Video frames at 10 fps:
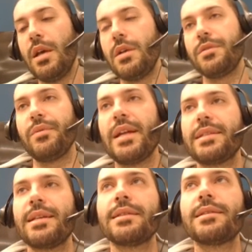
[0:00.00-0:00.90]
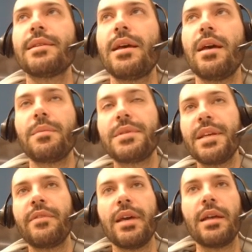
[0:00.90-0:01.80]
So in that sense, I'm
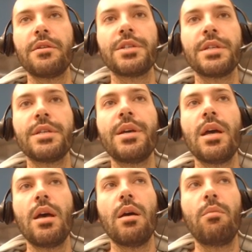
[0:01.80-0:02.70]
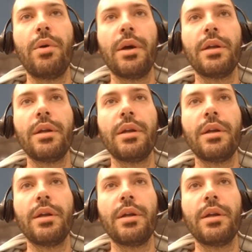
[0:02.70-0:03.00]
saving energy, but